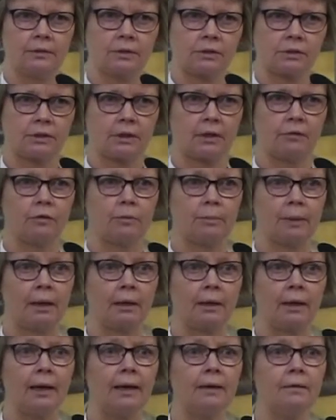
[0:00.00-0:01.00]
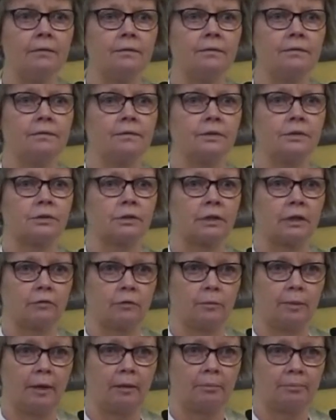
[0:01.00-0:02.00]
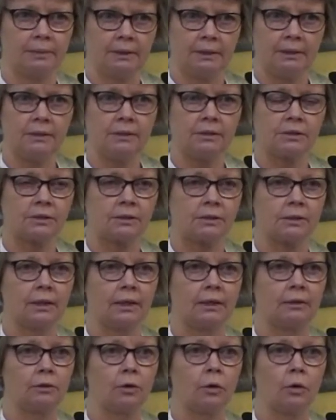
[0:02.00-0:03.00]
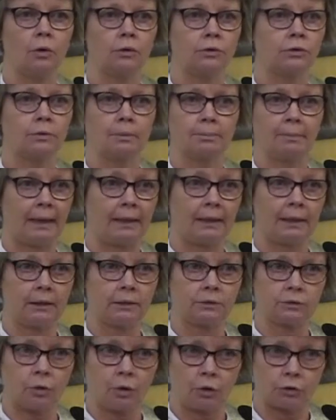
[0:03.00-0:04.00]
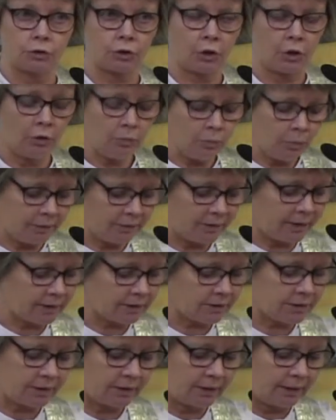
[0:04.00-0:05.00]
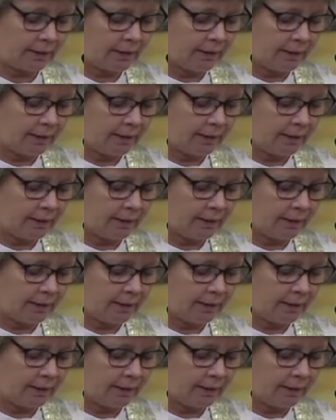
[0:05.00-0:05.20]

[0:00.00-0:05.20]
The stuff about love, the stuff about peace, and God making God's home with us,